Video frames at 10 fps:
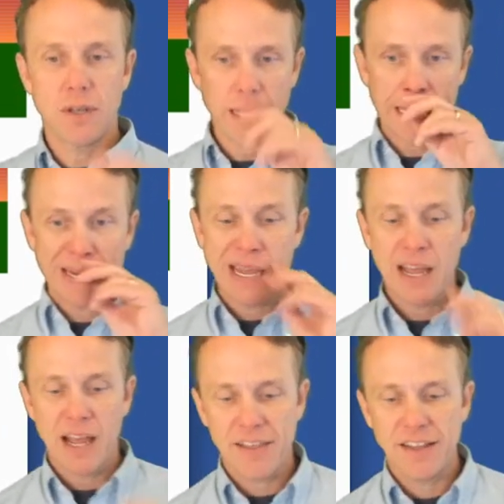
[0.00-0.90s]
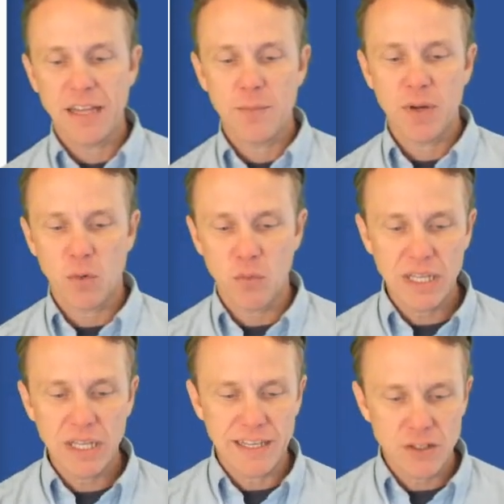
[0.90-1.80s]
And I think that'd be a
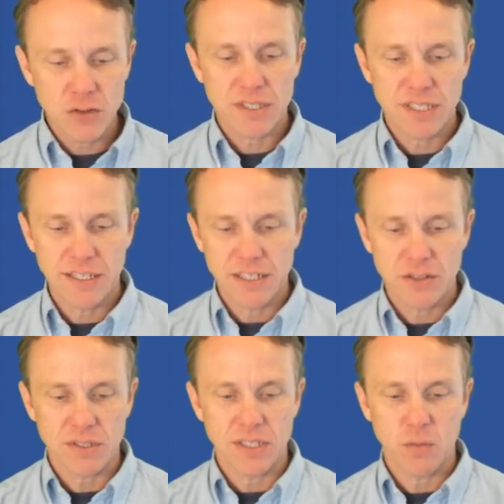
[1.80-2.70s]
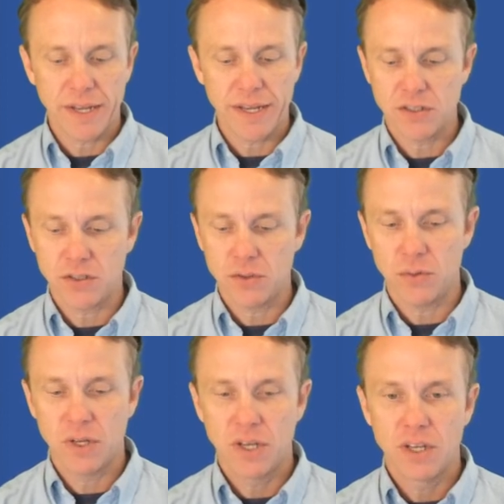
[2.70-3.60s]
really interesting way
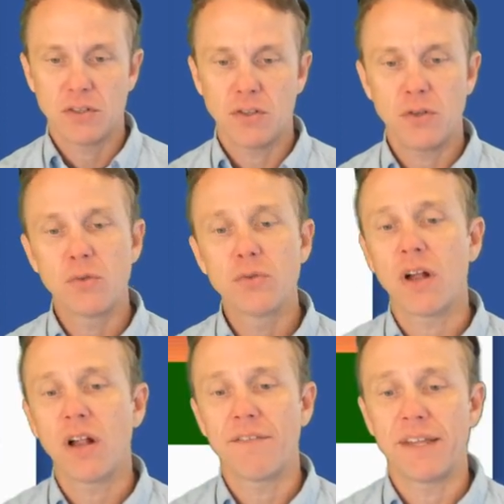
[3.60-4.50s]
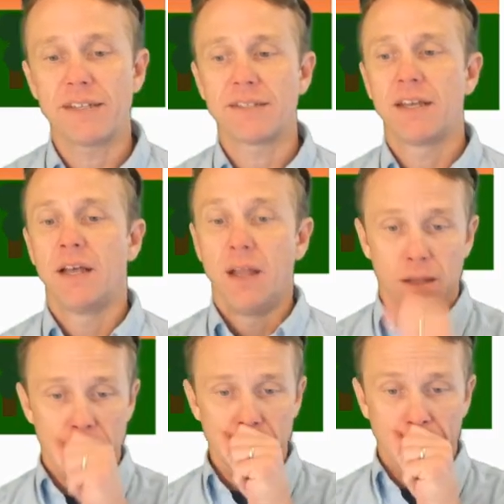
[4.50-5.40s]
to use all of this.
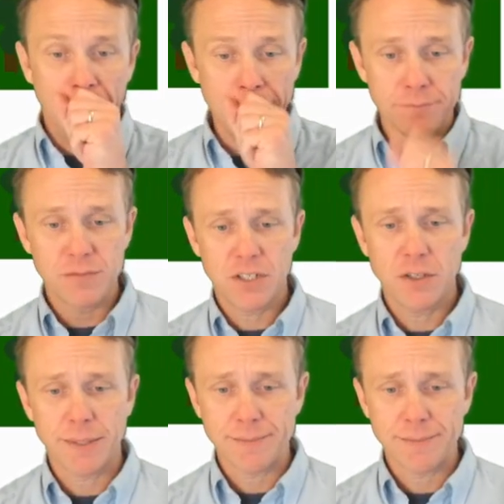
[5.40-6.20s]
Excuse me.